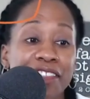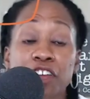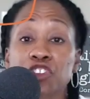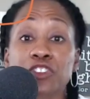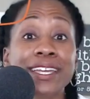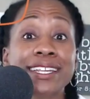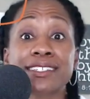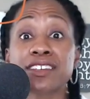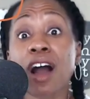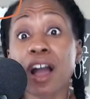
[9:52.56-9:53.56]
Now, sure, they
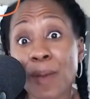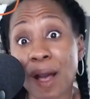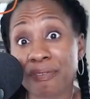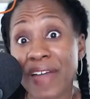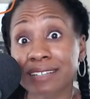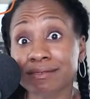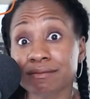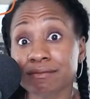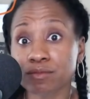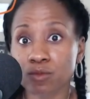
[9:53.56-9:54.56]
didn't talk about that
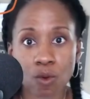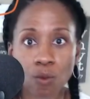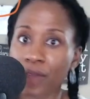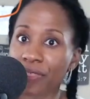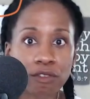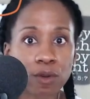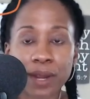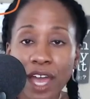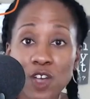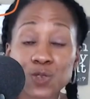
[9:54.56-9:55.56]
with
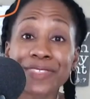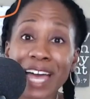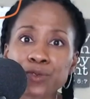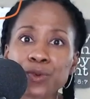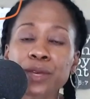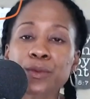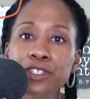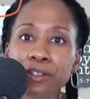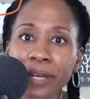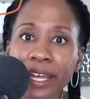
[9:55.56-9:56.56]
everyone else, but that's what they were
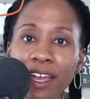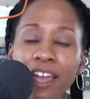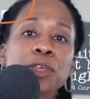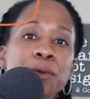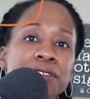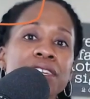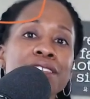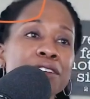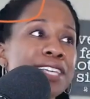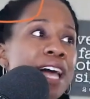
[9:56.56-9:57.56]
doing. So they were
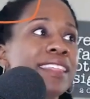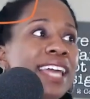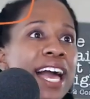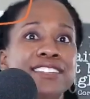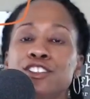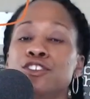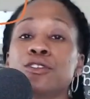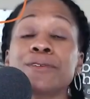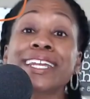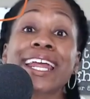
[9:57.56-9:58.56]
sitting there telling us, you
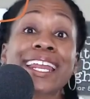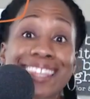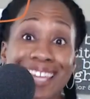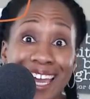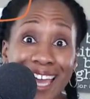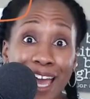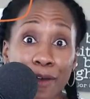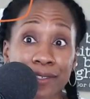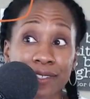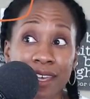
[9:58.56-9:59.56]
don't need anything
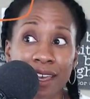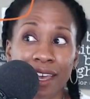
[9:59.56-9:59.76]
else.